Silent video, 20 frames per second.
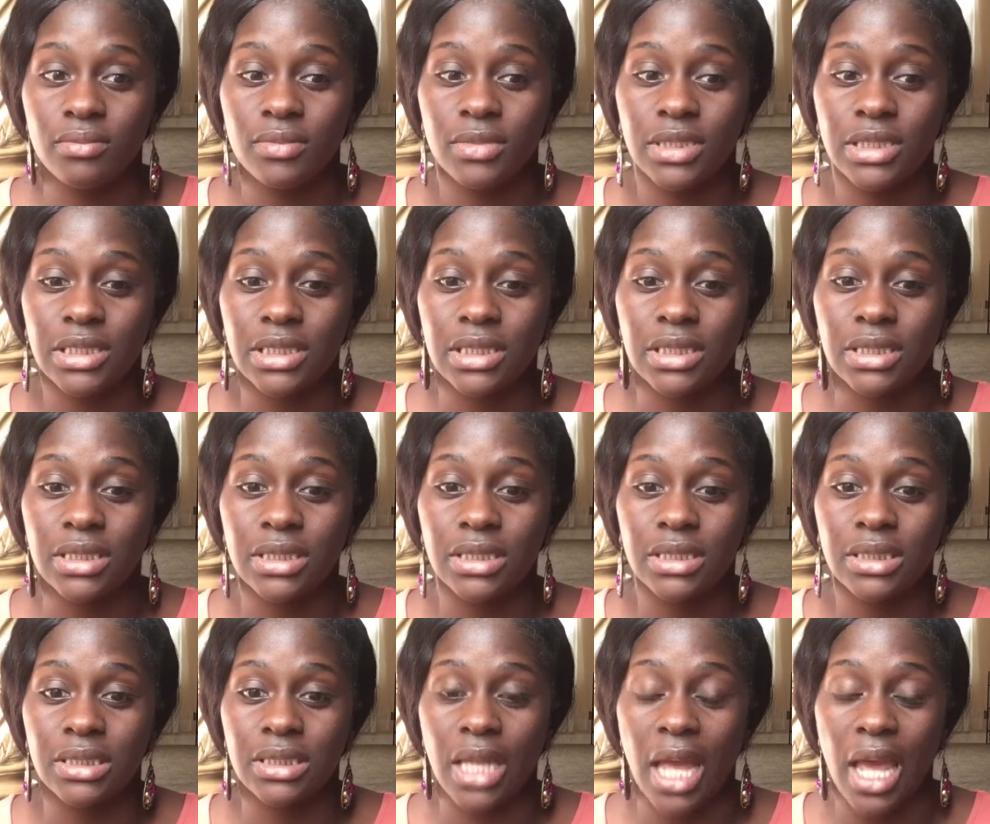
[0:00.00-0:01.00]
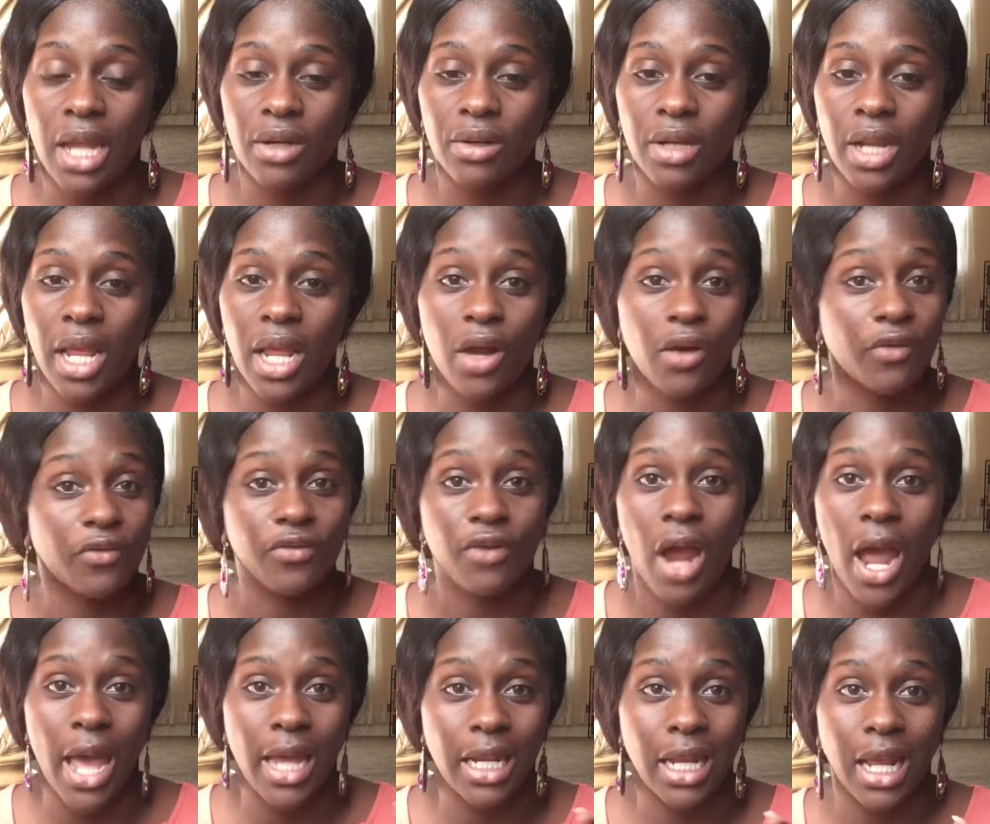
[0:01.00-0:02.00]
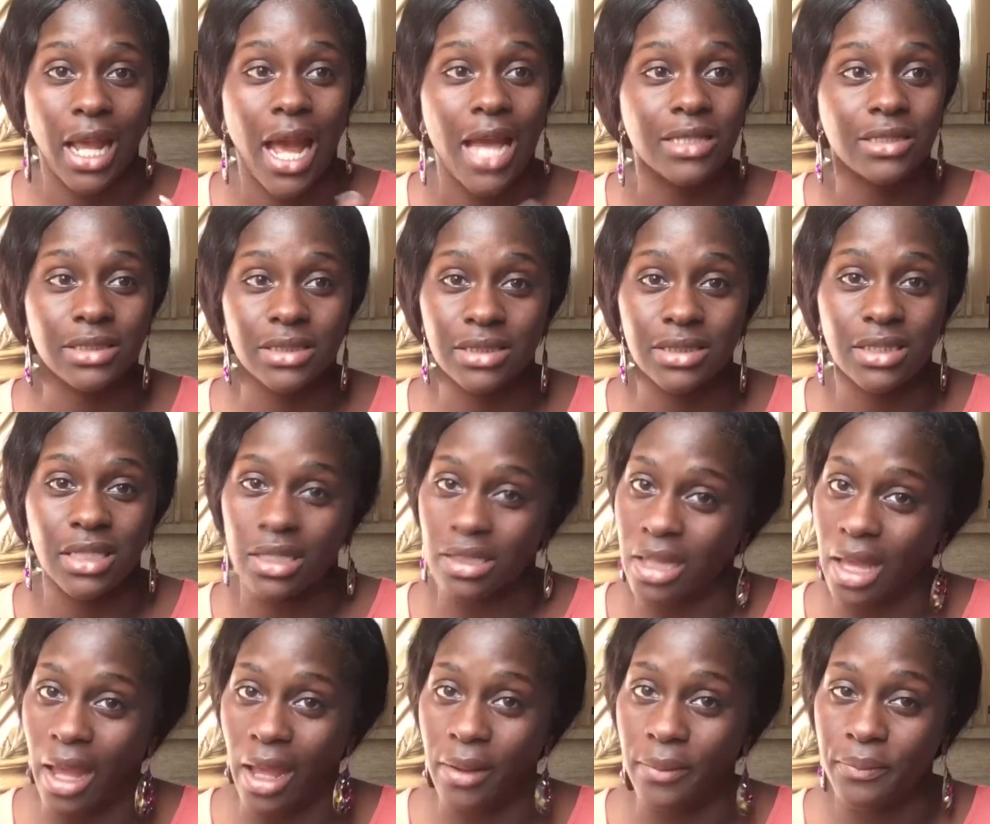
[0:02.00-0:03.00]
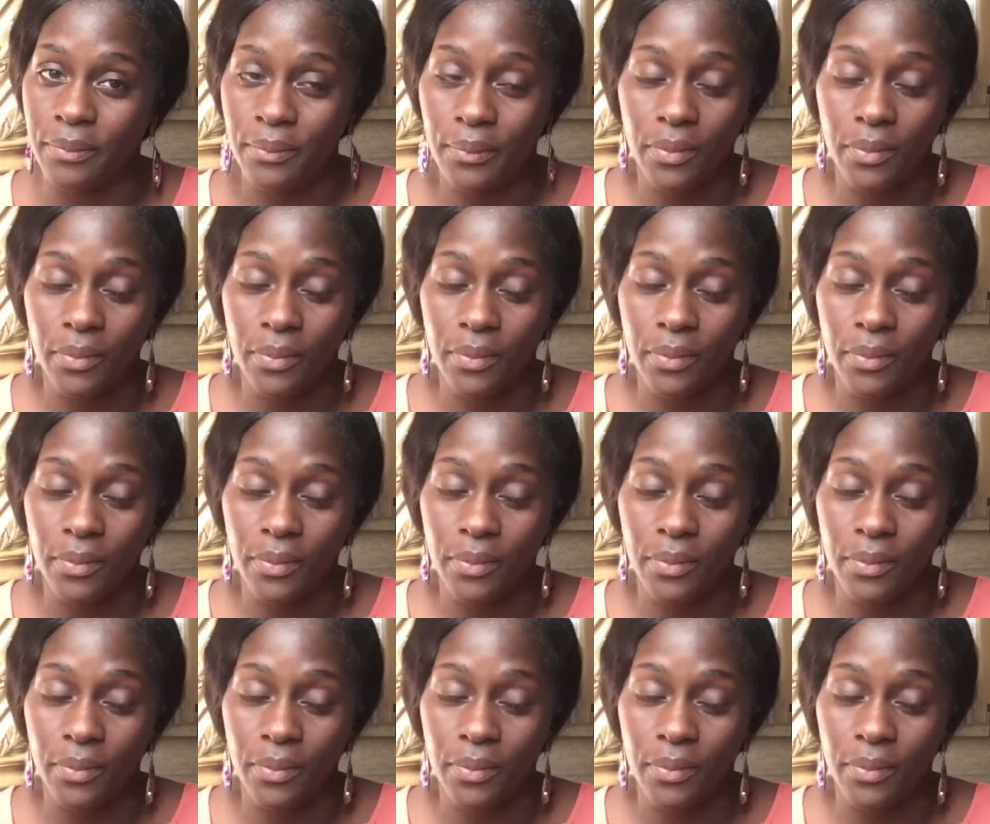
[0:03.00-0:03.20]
Saturday or Friday. I just did that.